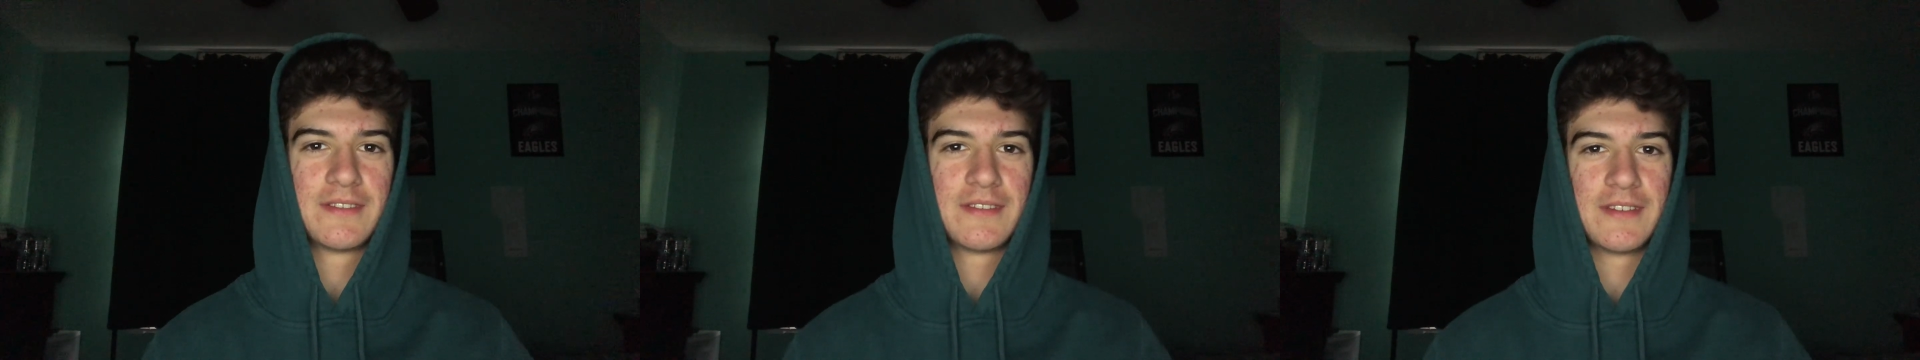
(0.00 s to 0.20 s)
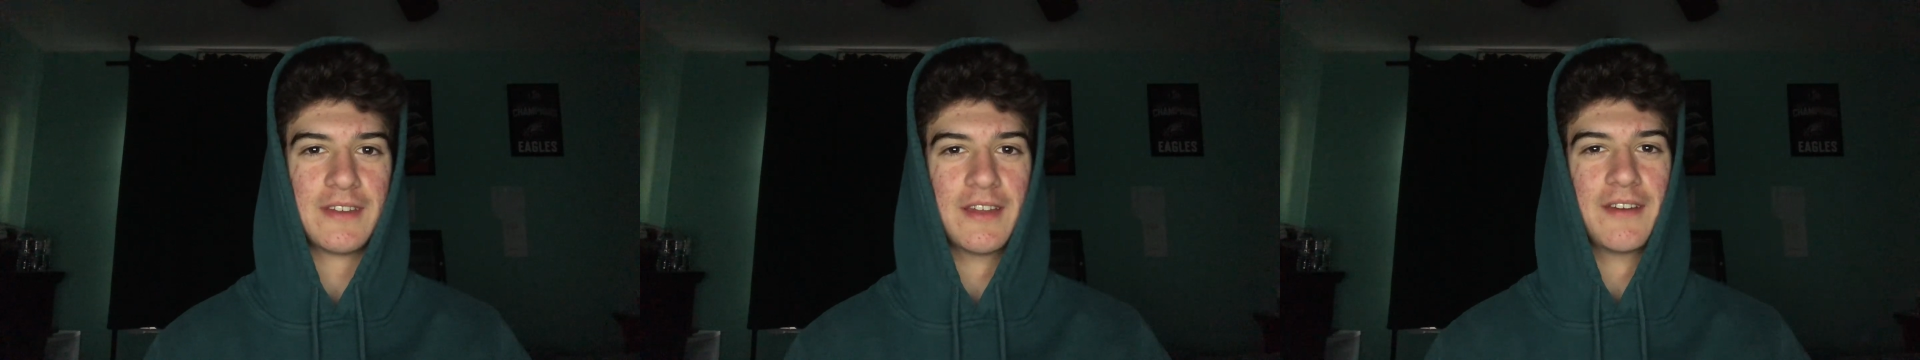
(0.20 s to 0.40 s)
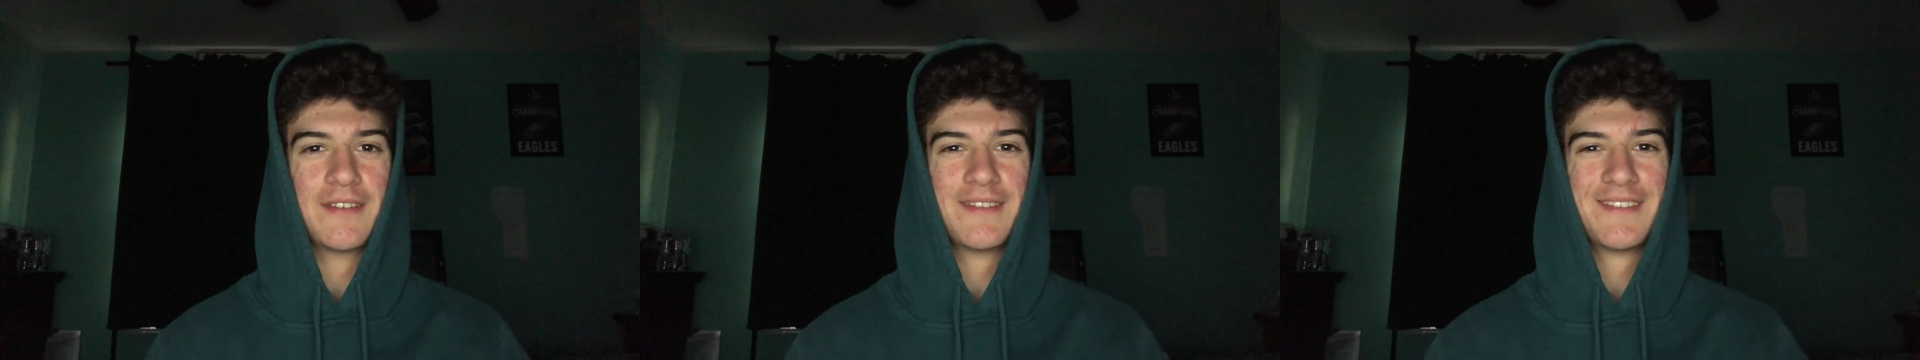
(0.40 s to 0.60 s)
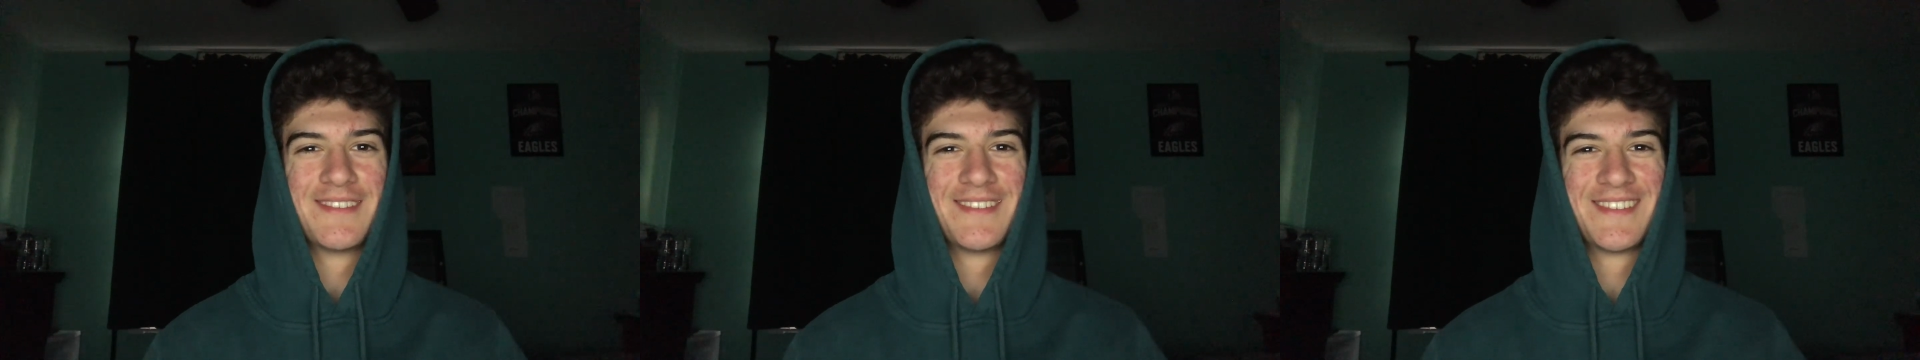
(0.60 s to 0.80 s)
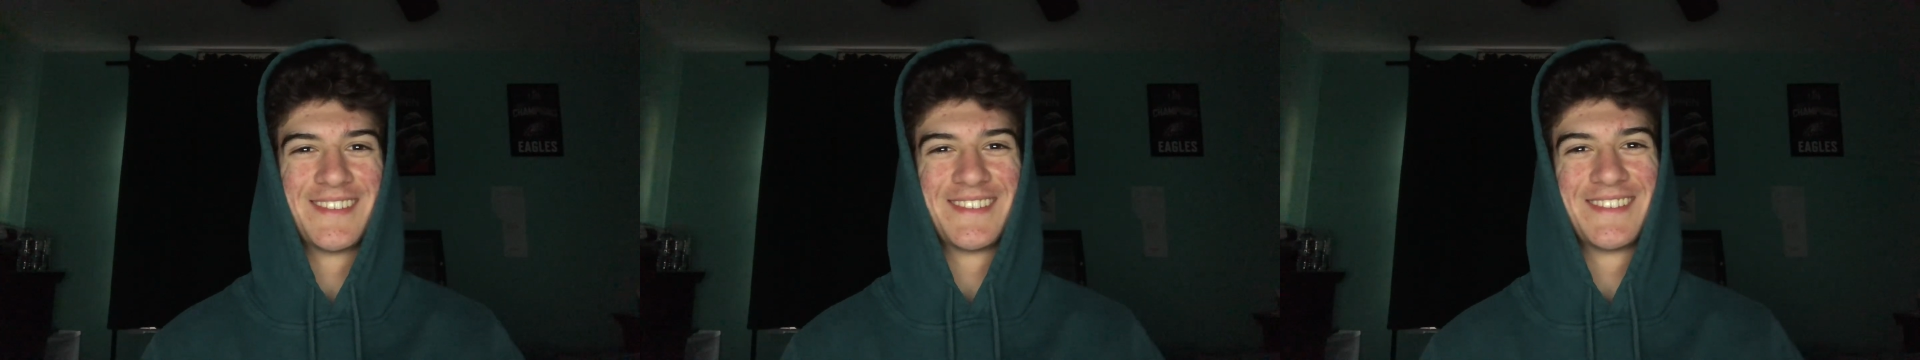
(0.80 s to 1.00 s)
you know.
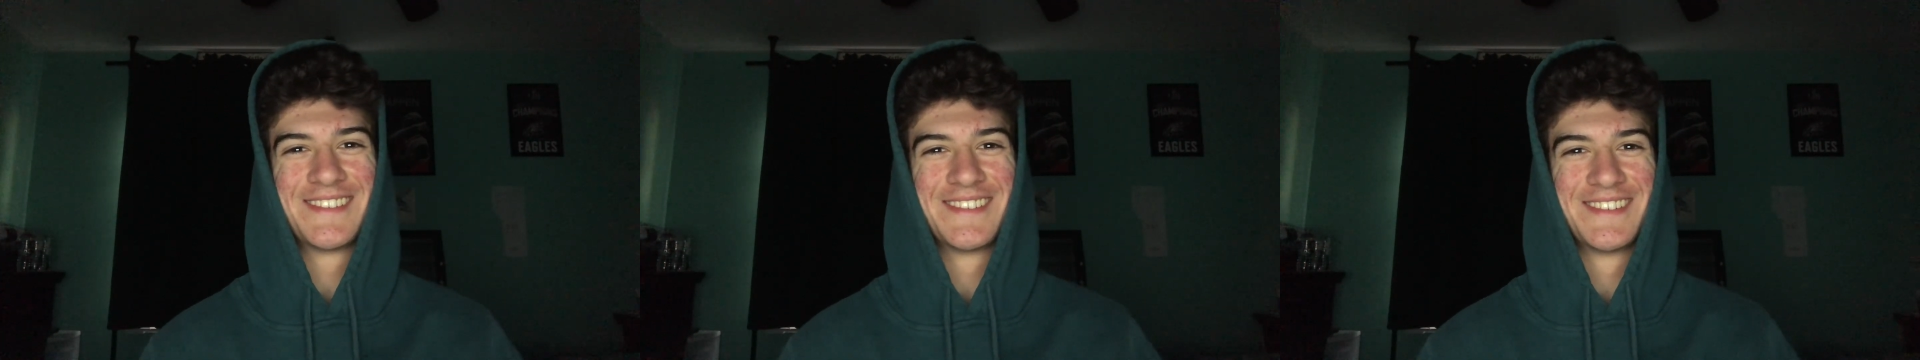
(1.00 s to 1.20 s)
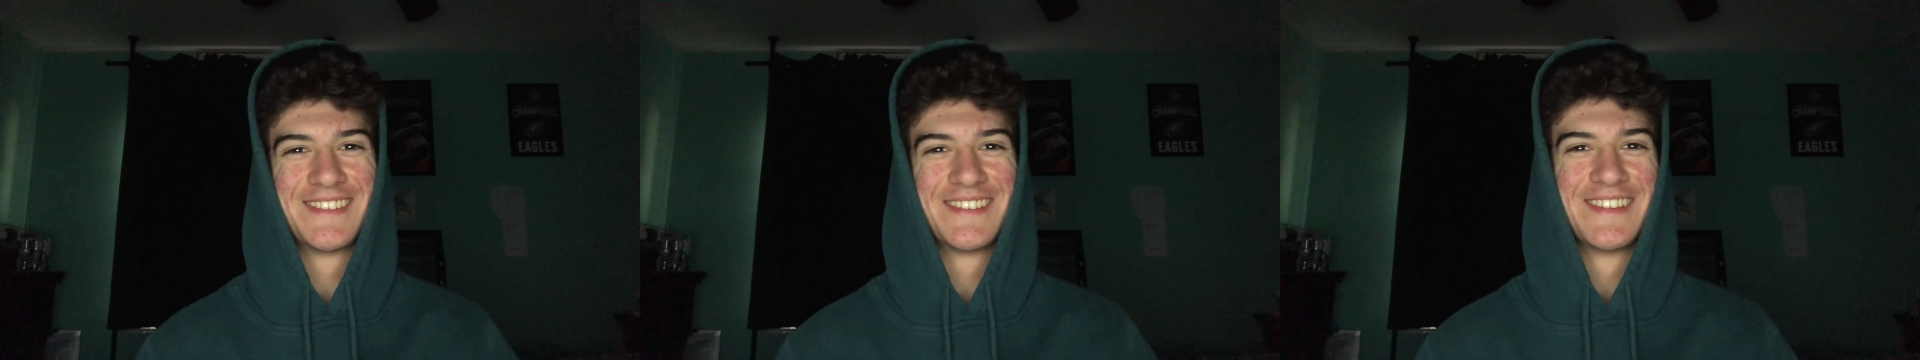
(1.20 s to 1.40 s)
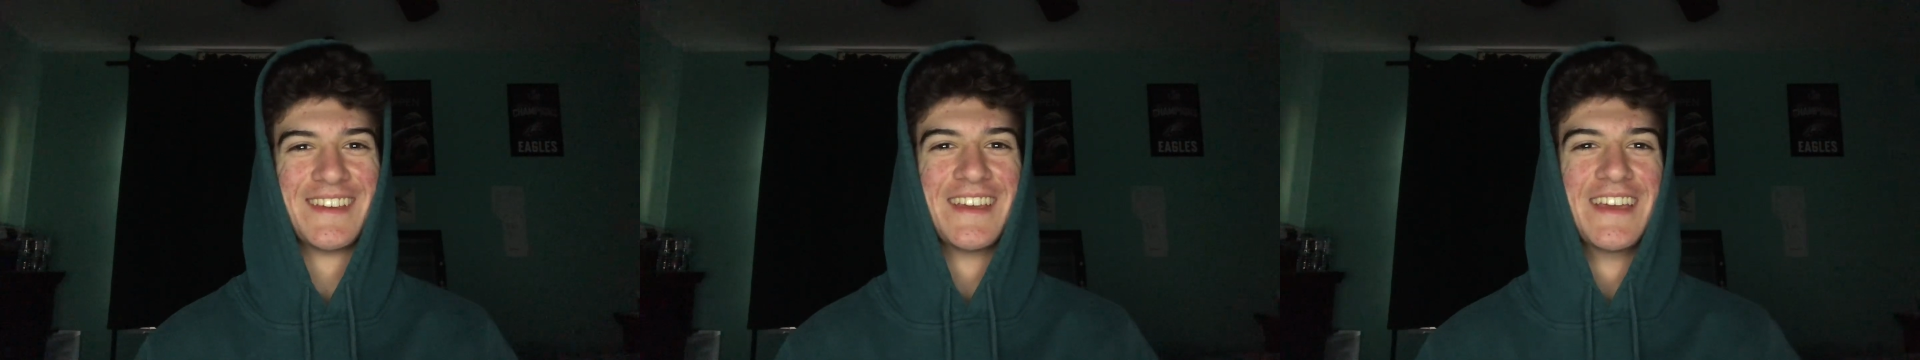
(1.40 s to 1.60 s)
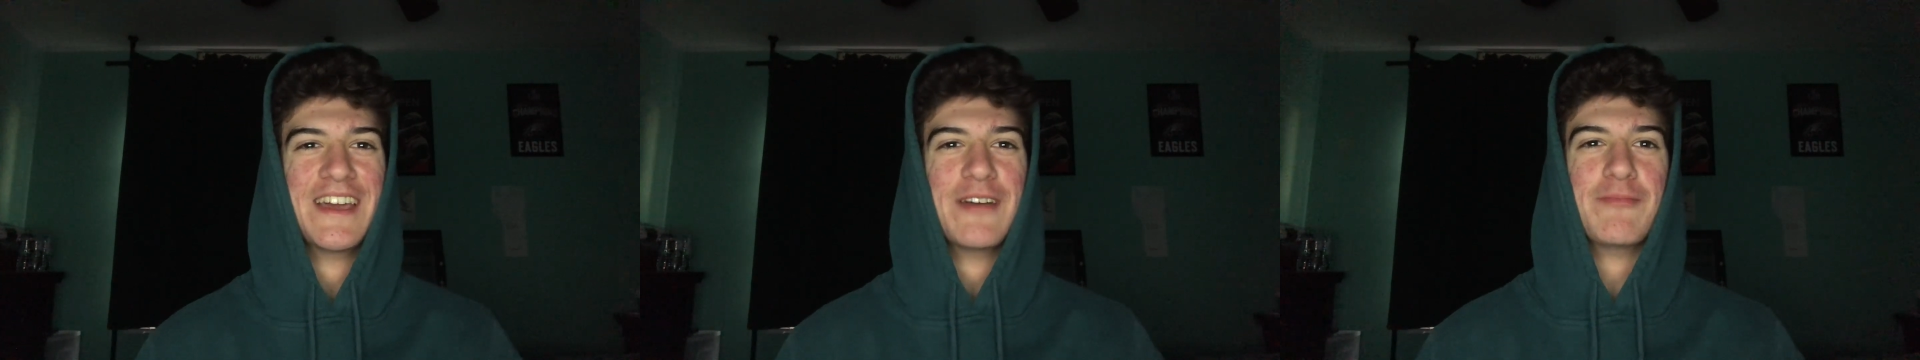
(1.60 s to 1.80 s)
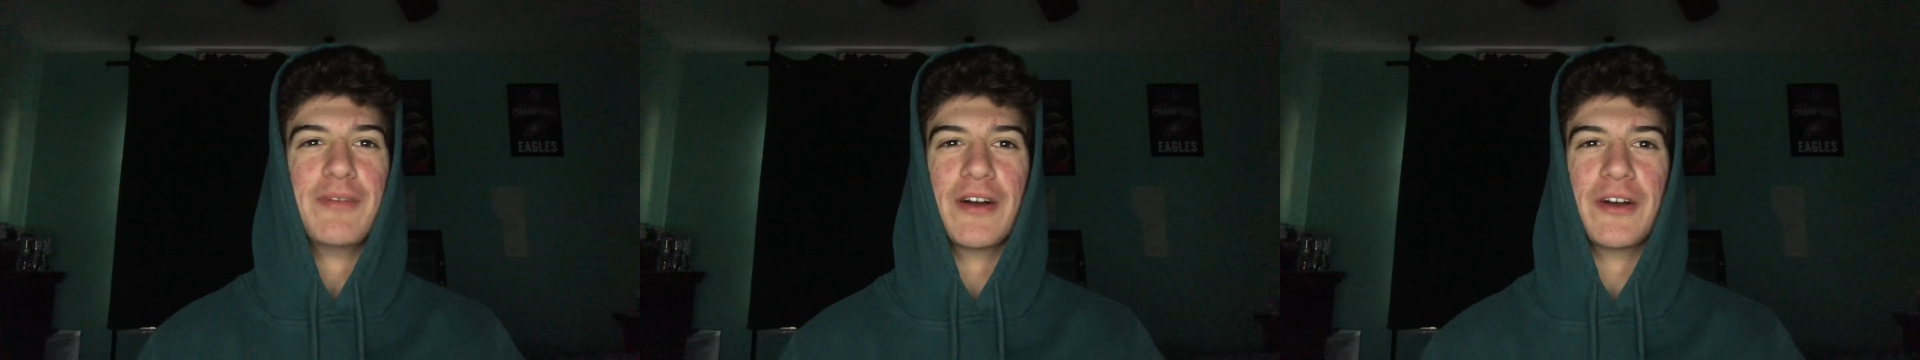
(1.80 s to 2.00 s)

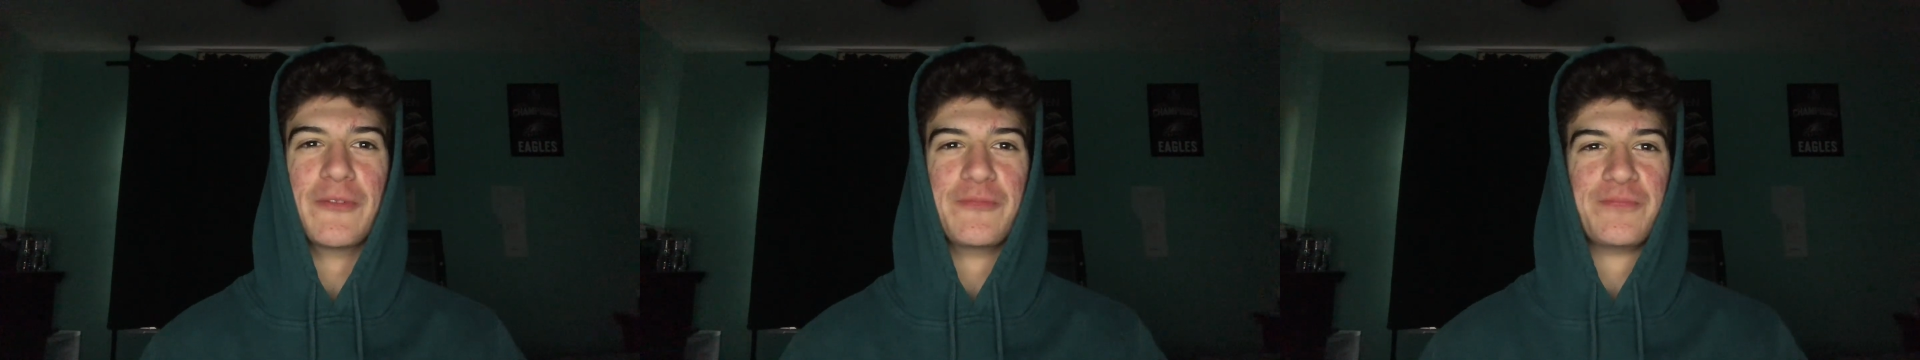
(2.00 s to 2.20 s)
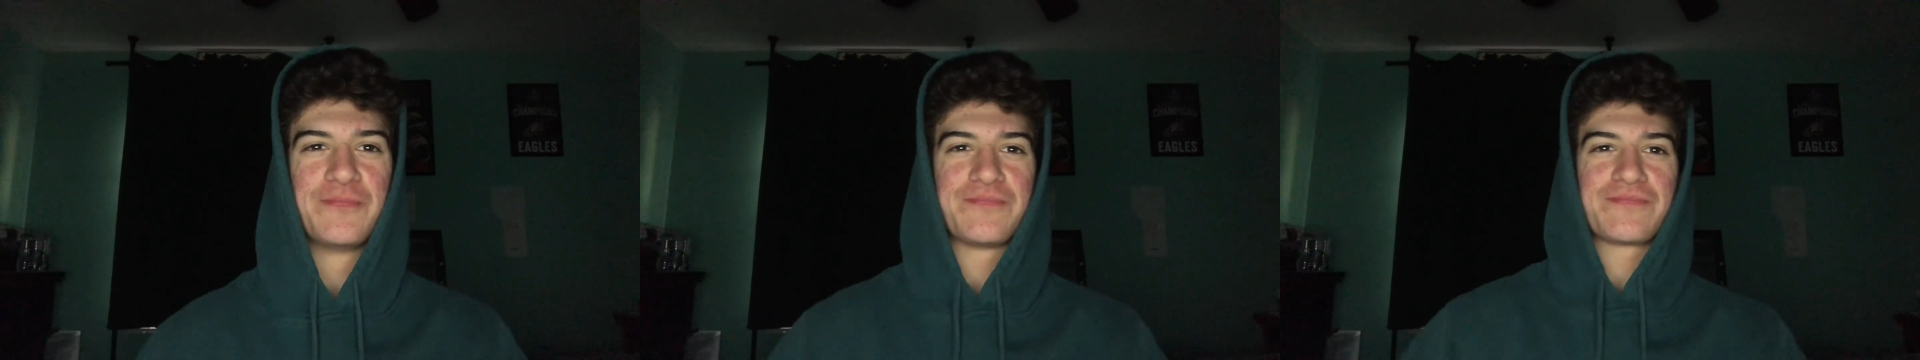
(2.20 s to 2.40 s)
But